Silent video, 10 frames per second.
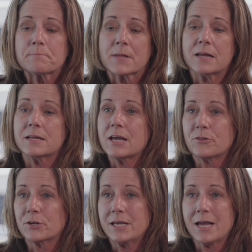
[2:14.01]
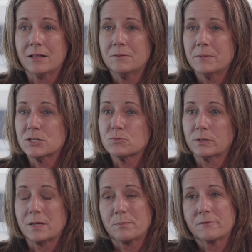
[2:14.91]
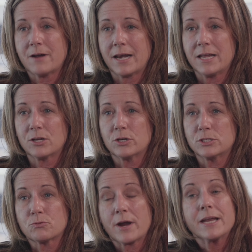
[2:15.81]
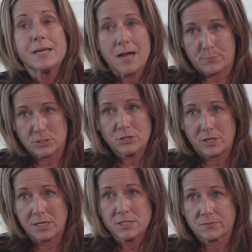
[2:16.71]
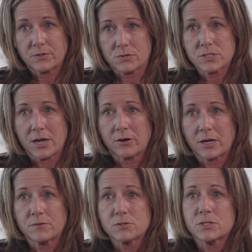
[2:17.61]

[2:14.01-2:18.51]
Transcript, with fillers: and another key element is really providing good training opportunities for those caregivers.